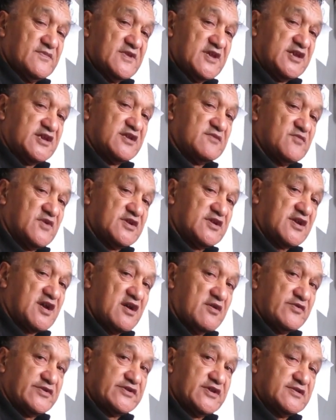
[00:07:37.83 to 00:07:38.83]
He didn't want to
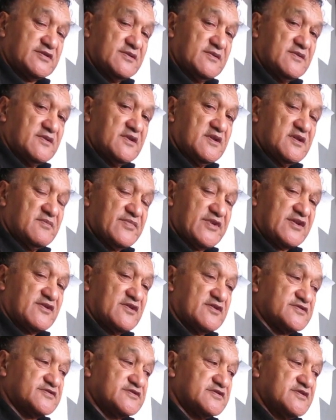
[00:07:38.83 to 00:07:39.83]
go with it
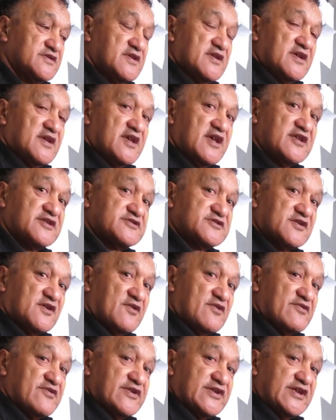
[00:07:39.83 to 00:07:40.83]
because it's
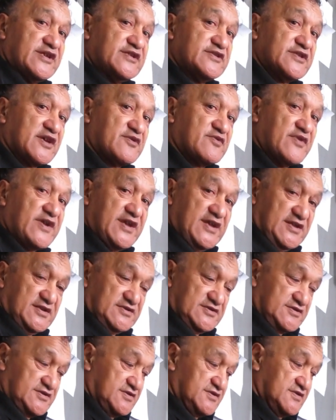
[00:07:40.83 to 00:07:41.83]
already the
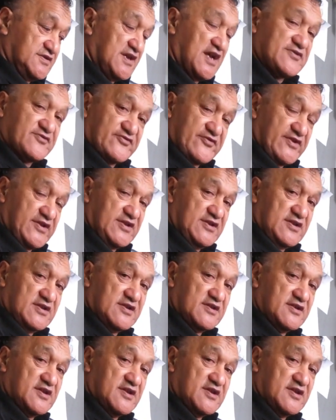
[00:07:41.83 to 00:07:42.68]
Queen's country.